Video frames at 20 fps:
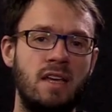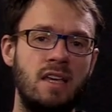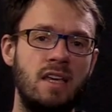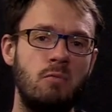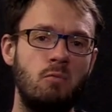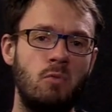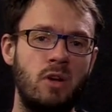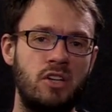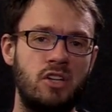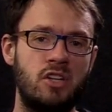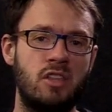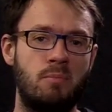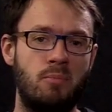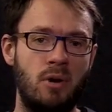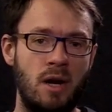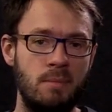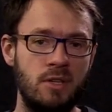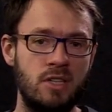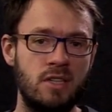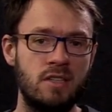in which the
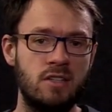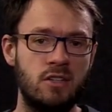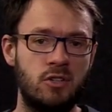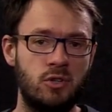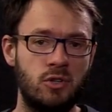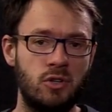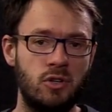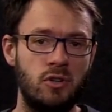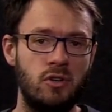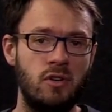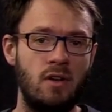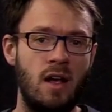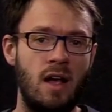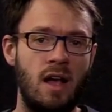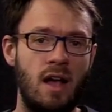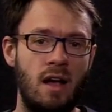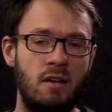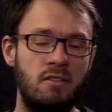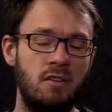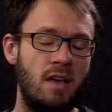premises are true
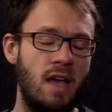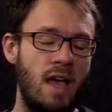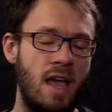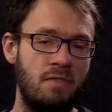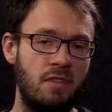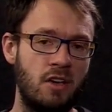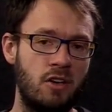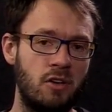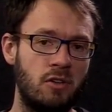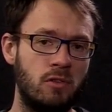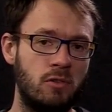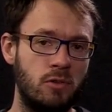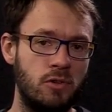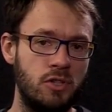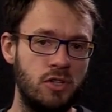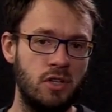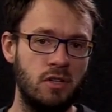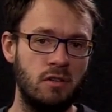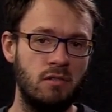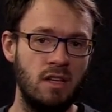and the
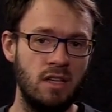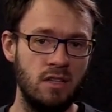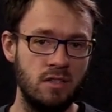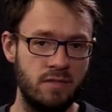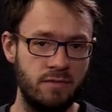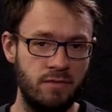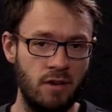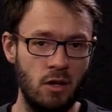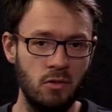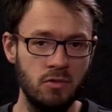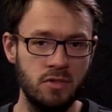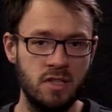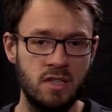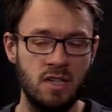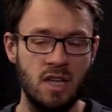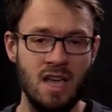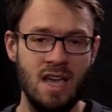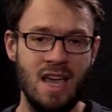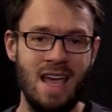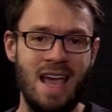conclusion is false,